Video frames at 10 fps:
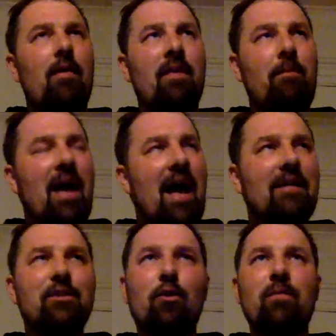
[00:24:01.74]
The
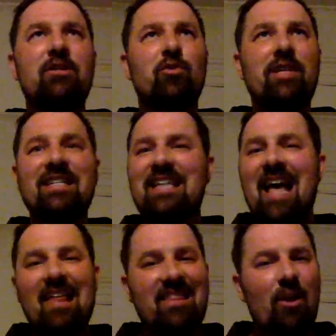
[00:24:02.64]
Paschal mystery is
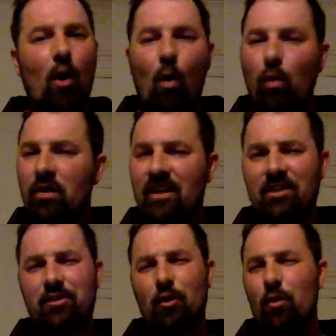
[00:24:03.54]
the only
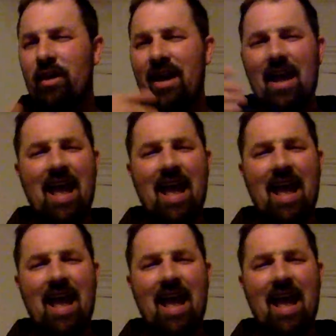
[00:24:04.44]
story.